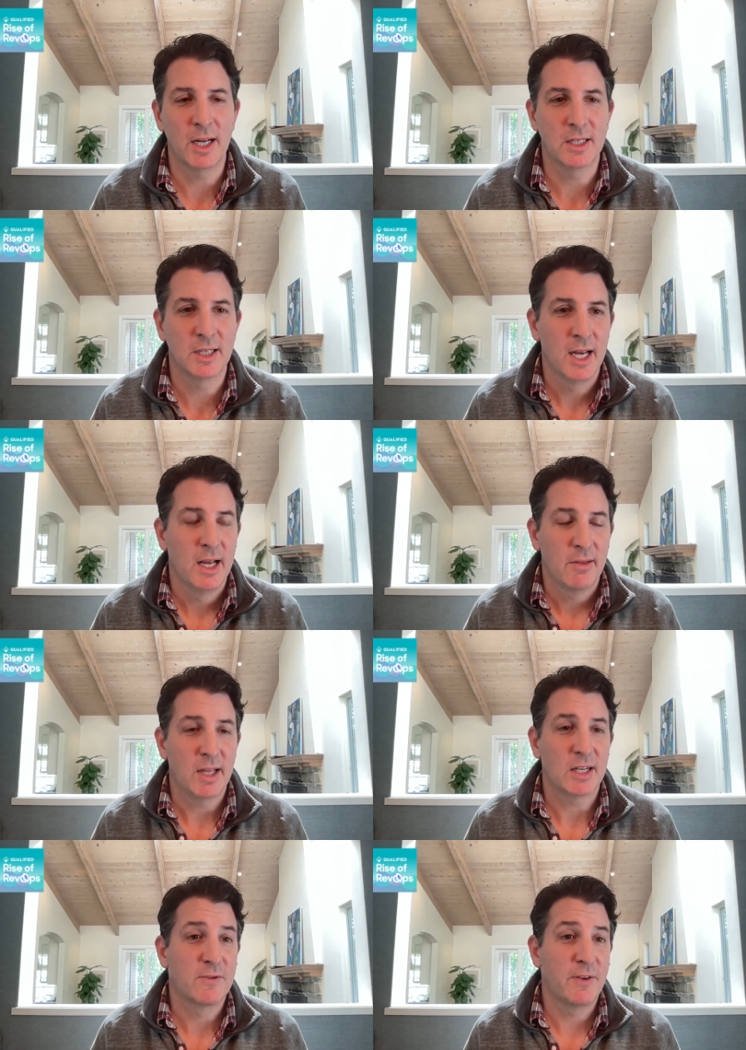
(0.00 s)
And it's
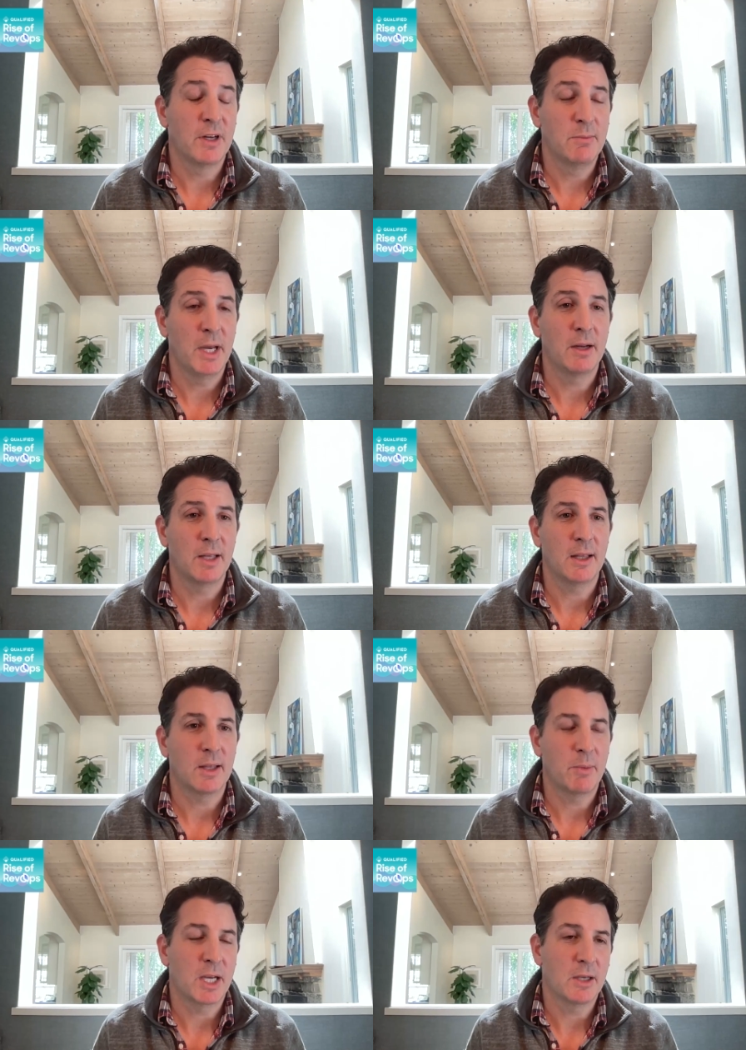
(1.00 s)
that's fundamentally
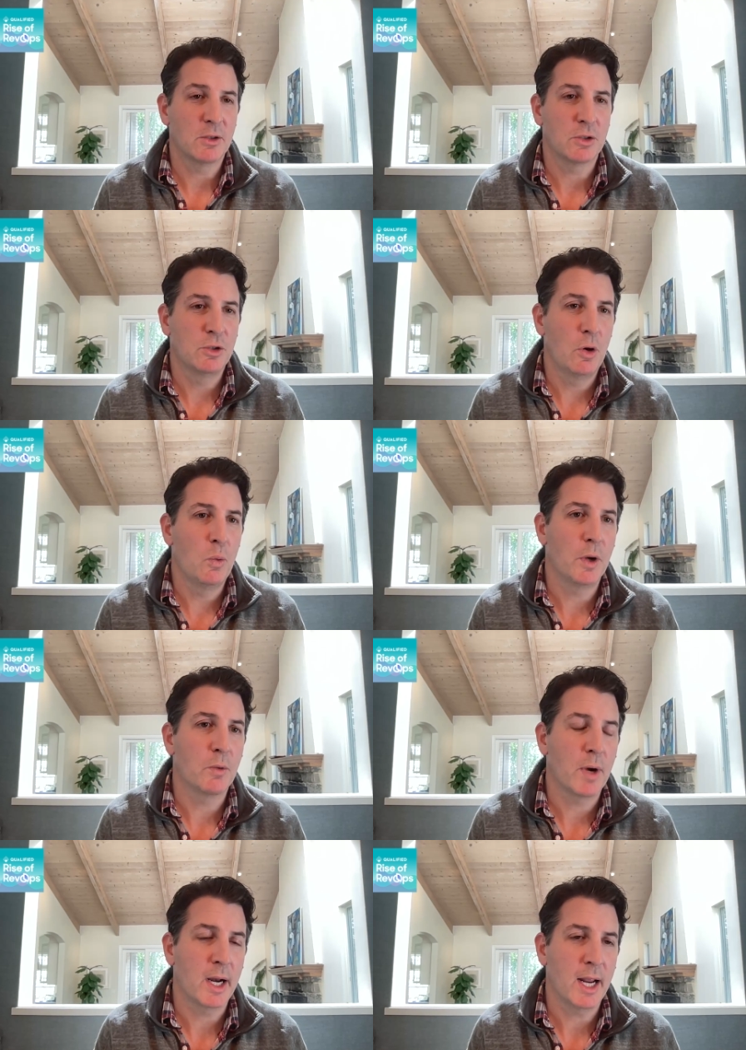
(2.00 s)
it. Because there's no
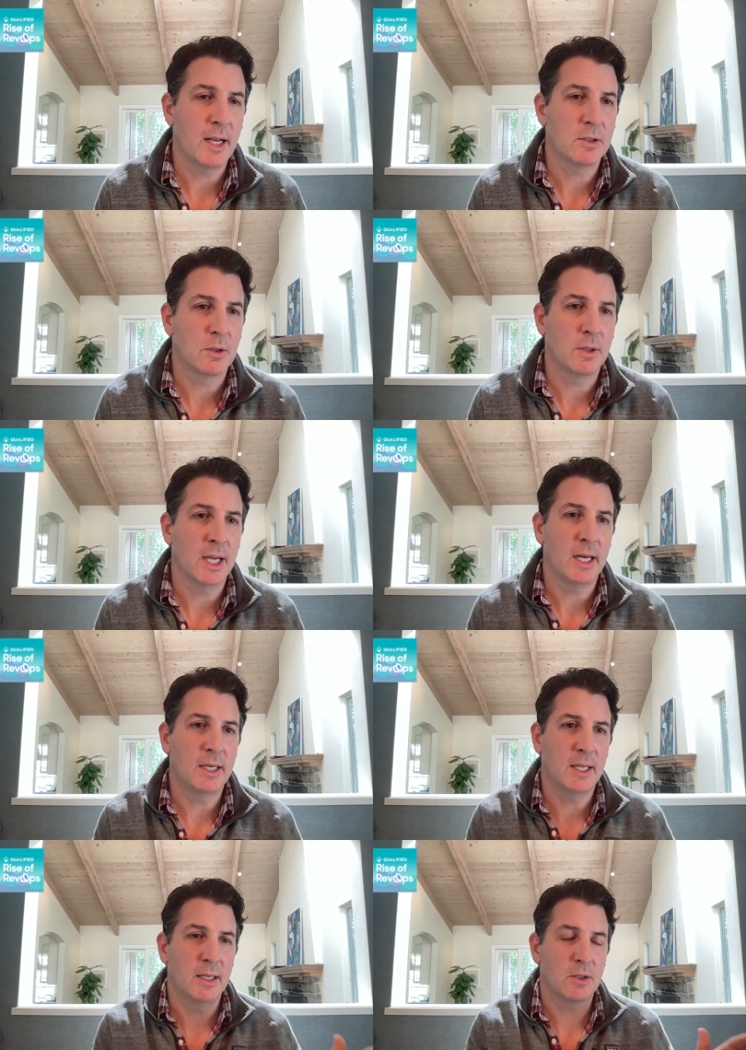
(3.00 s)
one right answer, the
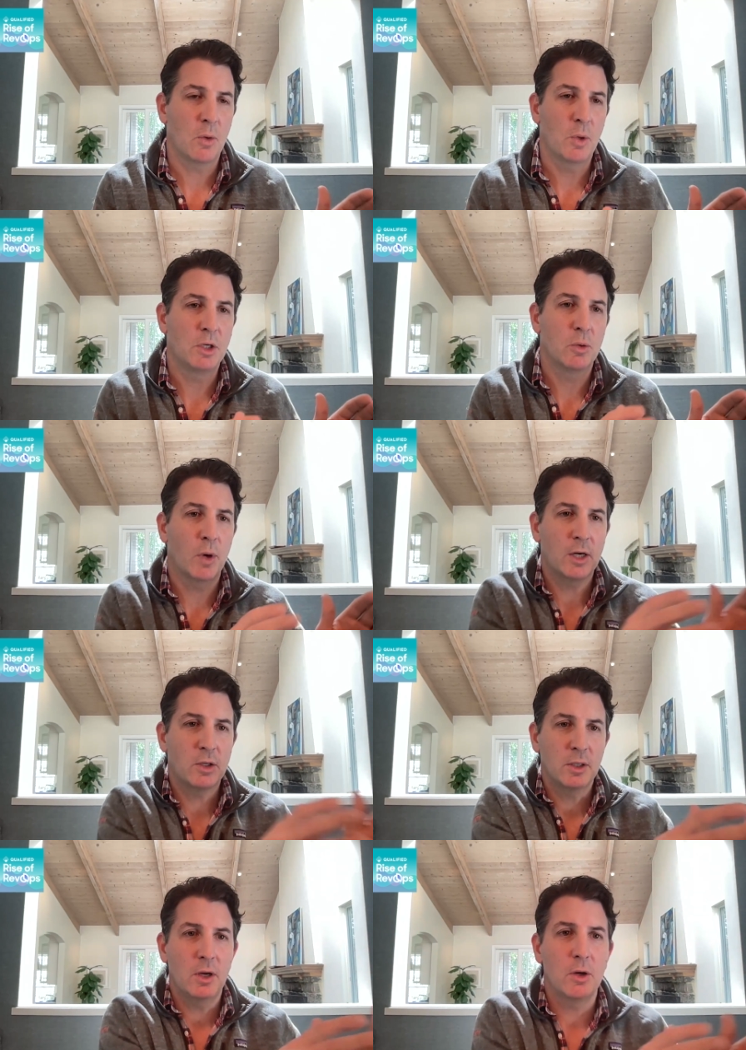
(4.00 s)
idea is are we
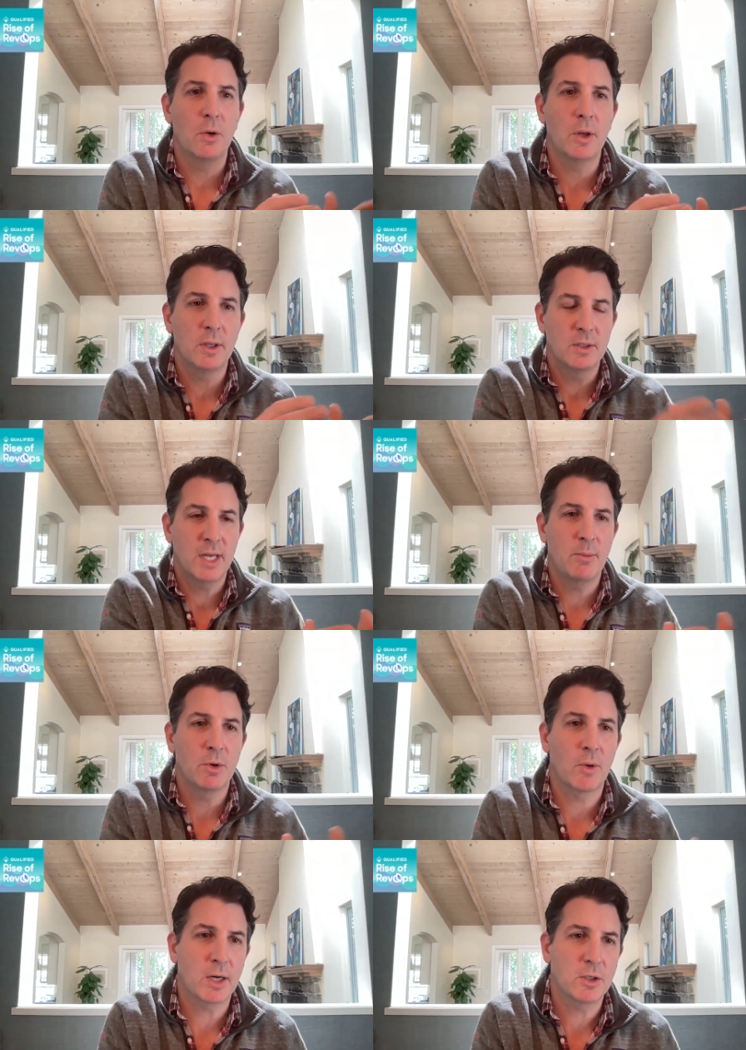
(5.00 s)
directionally all going the
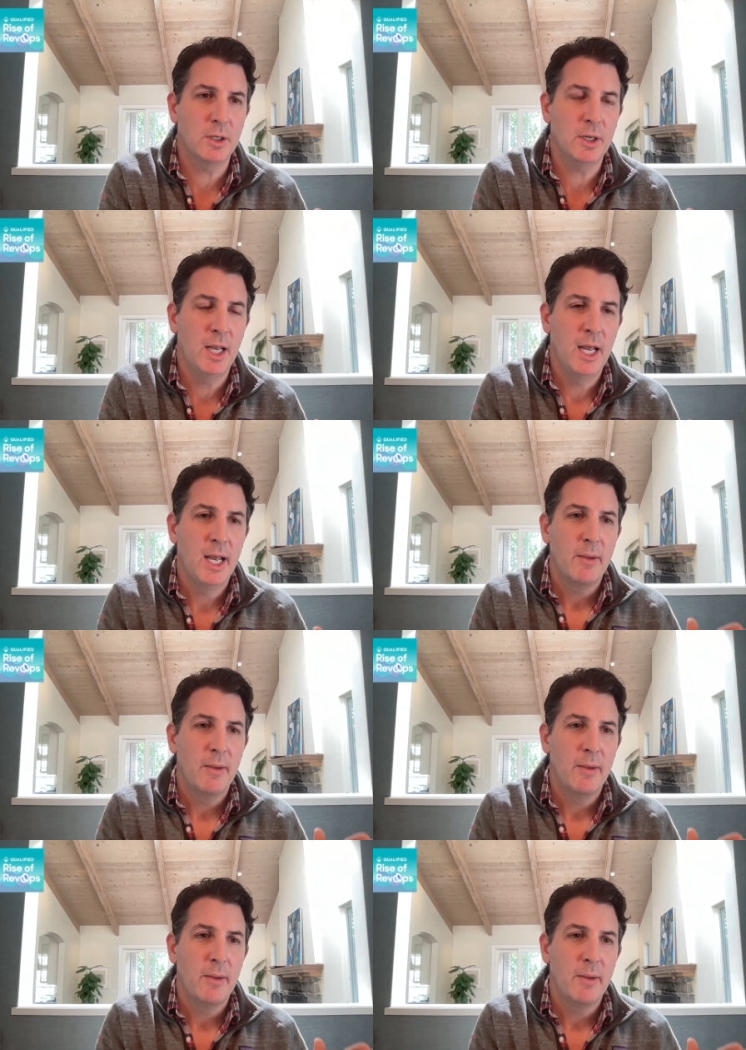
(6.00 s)
same direction?